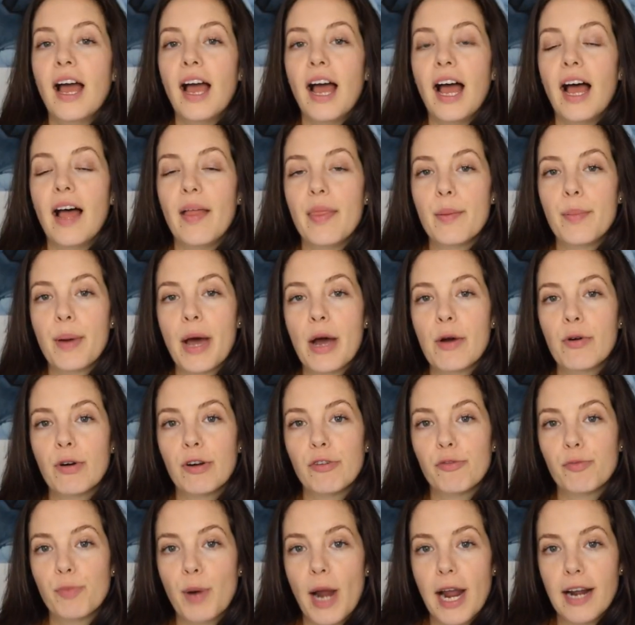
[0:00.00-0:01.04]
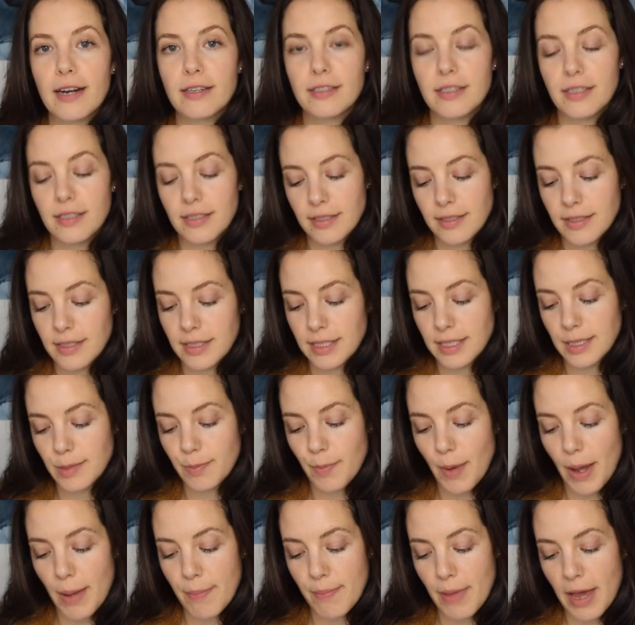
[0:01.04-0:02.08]
and the Power of Practice, and it's
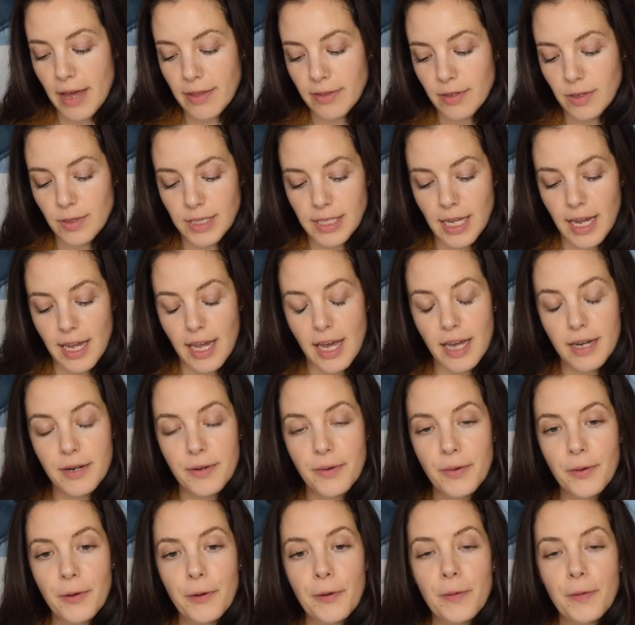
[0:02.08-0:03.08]
by Matthew Syed.